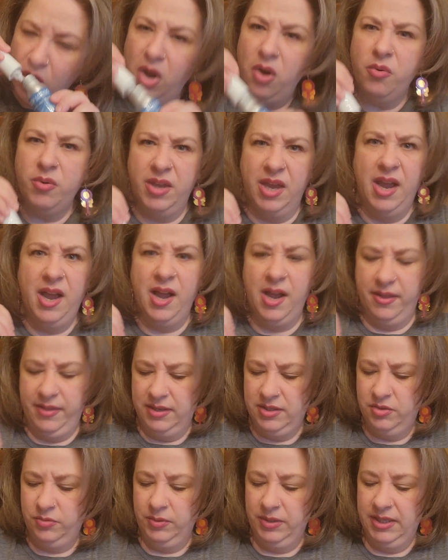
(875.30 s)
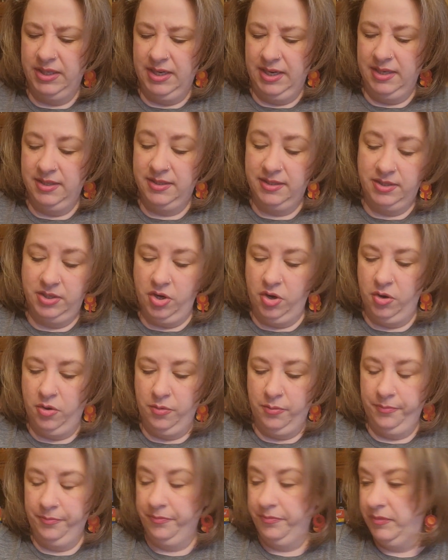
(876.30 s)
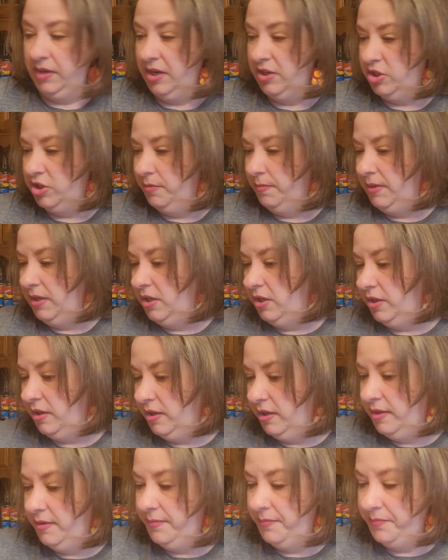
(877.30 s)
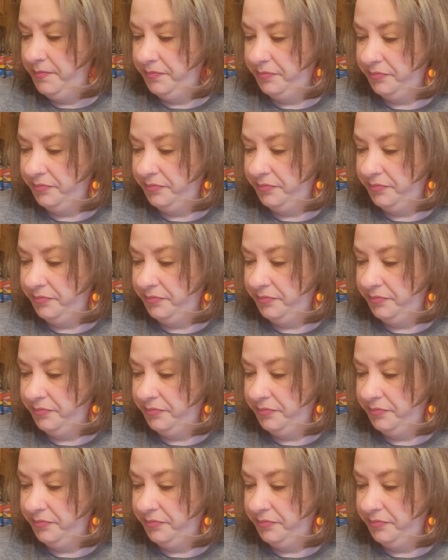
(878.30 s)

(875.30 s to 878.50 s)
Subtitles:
Oh yeah, that's really nice. So that should be good.